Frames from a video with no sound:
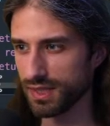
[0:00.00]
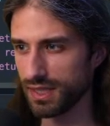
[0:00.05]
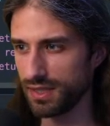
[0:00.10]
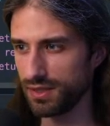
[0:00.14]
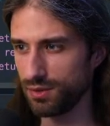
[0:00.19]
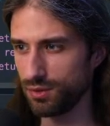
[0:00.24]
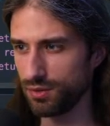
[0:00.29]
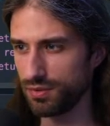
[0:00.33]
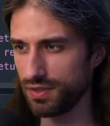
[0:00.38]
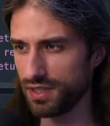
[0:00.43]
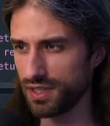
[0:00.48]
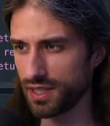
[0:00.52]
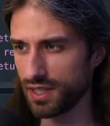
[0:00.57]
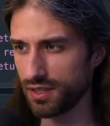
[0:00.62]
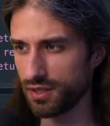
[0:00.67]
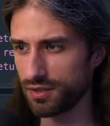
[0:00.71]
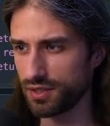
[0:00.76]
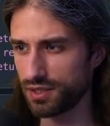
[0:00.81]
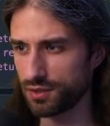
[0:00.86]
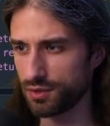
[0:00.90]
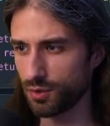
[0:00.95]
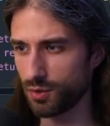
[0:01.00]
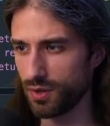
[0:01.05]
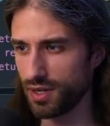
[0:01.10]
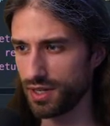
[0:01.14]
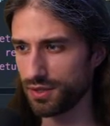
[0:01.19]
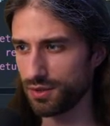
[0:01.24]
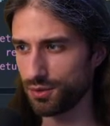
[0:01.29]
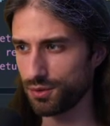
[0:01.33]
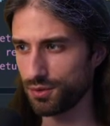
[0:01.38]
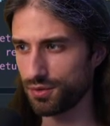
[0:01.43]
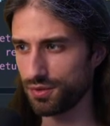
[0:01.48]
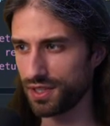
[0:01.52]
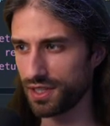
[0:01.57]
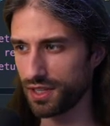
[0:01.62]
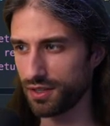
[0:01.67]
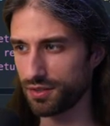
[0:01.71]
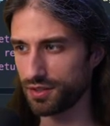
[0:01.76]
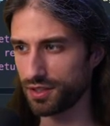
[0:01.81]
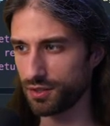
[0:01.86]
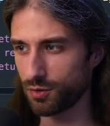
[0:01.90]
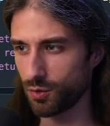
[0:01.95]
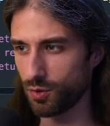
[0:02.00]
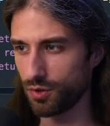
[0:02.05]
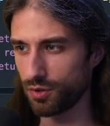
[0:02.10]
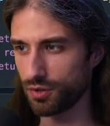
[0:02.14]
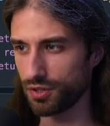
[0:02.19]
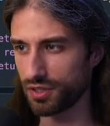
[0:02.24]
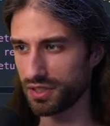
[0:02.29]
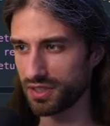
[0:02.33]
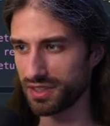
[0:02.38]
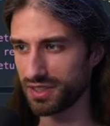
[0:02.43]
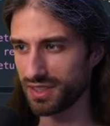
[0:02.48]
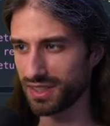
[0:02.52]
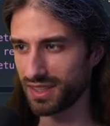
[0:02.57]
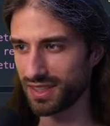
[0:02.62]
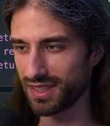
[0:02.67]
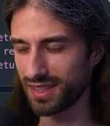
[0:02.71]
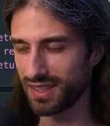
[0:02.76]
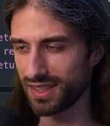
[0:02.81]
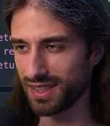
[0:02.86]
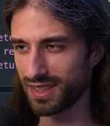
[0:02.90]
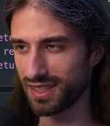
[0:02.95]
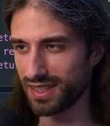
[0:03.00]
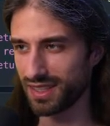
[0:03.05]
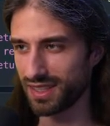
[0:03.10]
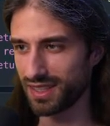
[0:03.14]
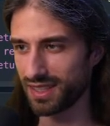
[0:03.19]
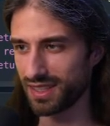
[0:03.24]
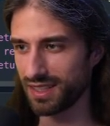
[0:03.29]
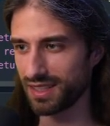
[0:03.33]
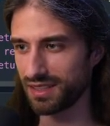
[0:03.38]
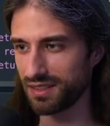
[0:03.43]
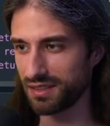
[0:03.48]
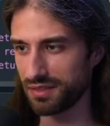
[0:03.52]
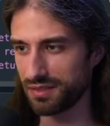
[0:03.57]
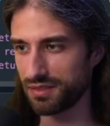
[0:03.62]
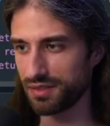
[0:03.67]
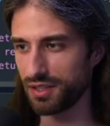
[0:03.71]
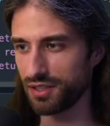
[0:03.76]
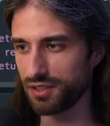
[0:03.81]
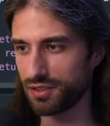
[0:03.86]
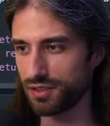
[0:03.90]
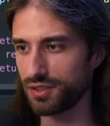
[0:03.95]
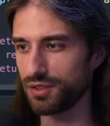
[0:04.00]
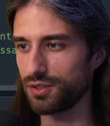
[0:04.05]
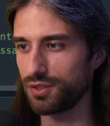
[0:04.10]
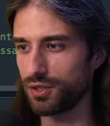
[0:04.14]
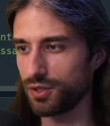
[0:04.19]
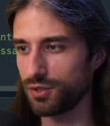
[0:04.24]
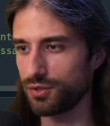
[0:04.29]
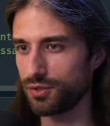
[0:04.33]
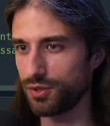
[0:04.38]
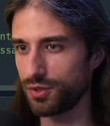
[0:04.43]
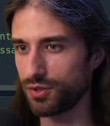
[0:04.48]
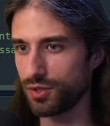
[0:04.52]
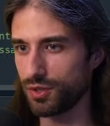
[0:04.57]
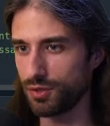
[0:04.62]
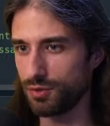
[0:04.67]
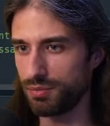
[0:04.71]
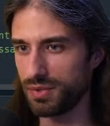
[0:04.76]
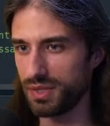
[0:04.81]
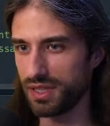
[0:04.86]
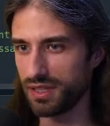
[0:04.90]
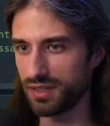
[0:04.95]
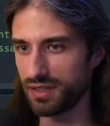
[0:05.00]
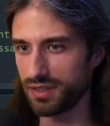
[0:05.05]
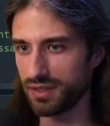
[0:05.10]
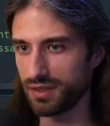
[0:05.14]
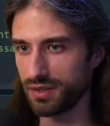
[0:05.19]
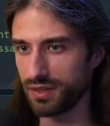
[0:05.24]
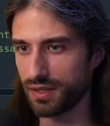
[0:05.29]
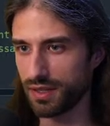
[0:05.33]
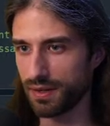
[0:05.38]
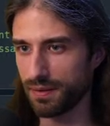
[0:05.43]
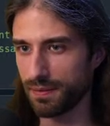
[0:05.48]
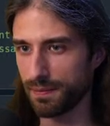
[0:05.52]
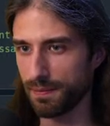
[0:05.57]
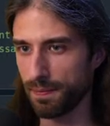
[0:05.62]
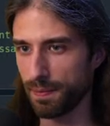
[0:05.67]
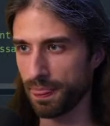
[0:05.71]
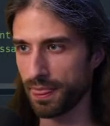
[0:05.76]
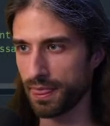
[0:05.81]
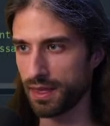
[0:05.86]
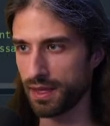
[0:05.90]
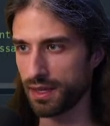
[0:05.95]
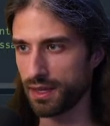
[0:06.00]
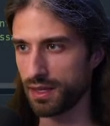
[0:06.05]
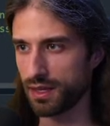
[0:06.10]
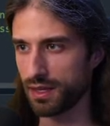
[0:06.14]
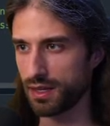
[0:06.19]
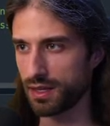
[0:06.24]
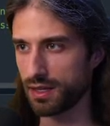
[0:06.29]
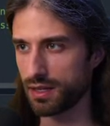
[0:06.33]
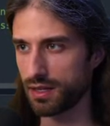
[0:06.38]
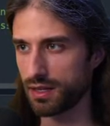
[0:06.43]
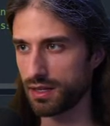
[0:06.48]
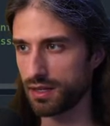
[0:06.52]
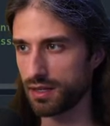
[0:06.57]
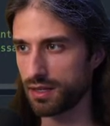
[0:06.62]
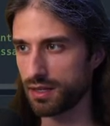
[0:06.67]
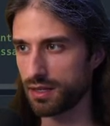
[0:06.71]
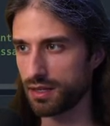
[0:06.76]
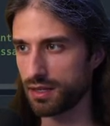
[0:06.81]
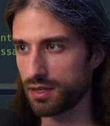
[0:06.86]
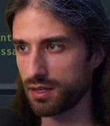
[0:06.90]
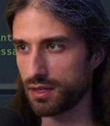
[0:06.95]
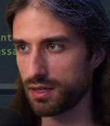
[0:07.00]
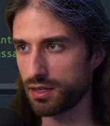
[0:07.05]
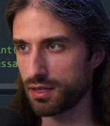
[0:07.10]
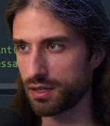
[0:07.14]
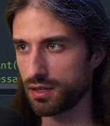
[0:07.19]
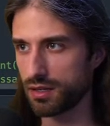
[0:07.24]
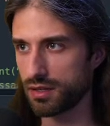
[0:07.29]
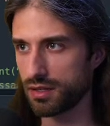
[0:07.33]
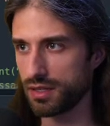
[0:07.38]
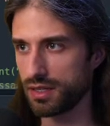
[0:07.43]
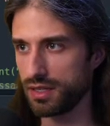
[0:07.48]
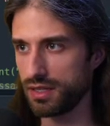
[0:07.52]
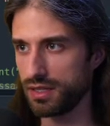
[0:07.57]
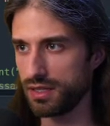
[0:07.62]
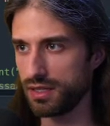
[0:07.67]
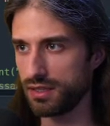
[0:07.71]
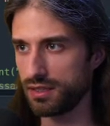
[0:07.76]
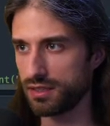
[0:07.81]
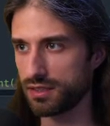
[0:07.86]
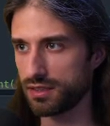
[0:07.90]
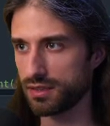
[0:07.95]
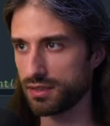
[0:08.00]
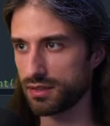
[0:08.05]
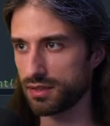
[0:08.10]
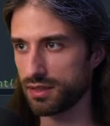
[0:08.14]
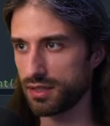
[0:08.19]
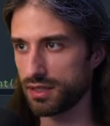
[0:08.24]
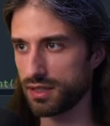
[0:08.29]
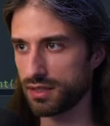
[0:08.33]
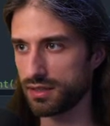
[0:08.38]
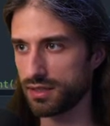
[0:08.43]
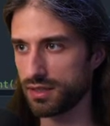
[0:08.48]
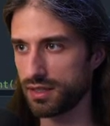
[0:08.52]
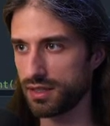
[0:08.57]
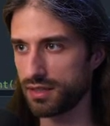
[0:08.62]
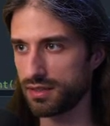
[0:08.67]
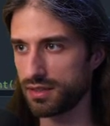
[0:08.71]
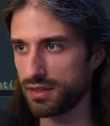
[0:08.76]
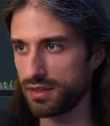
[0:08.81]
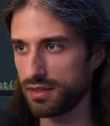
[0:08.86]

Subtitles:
Do you think I got it right or do you think I got it wrong? First, does the code build? Okay. Init. Yes, I guess I